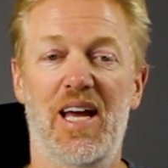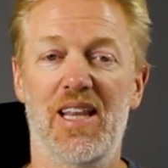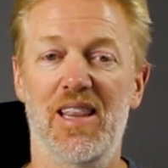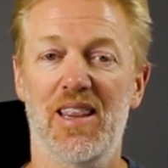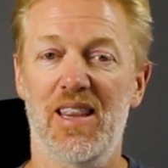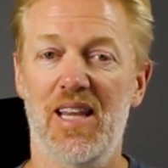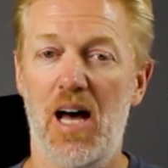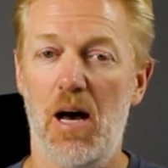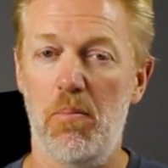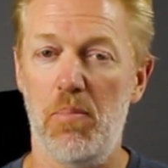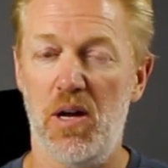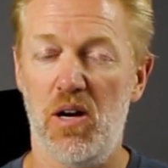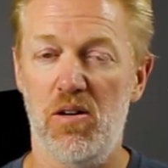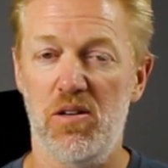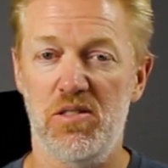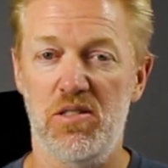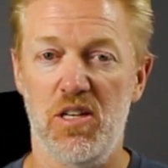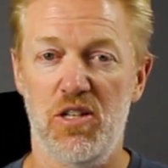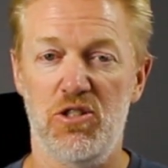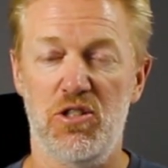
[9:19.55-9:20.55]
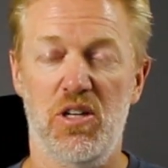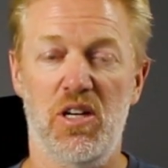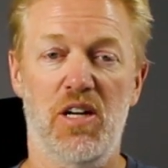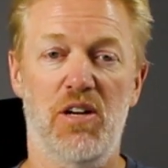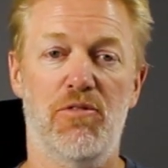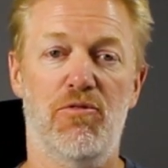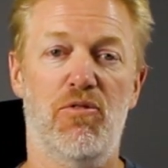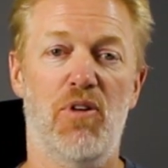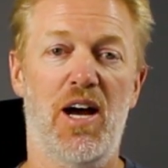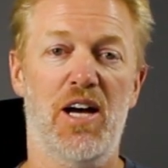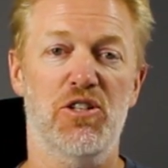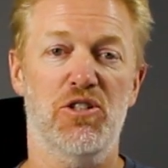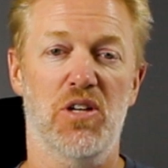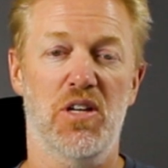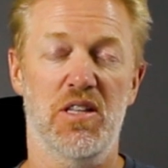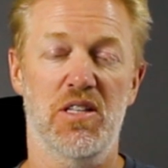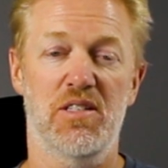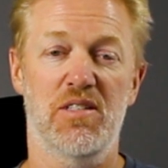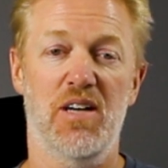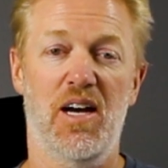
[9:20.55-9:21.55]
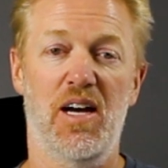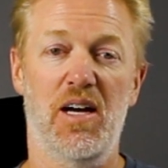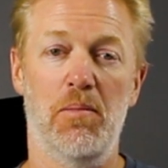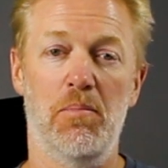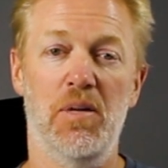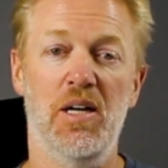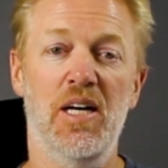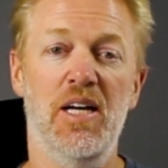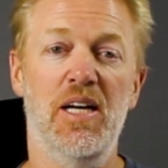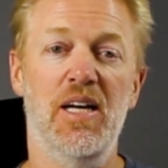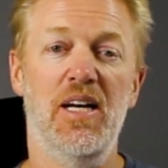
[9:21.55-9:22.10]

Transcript: a lot better decision in a fraction of the time.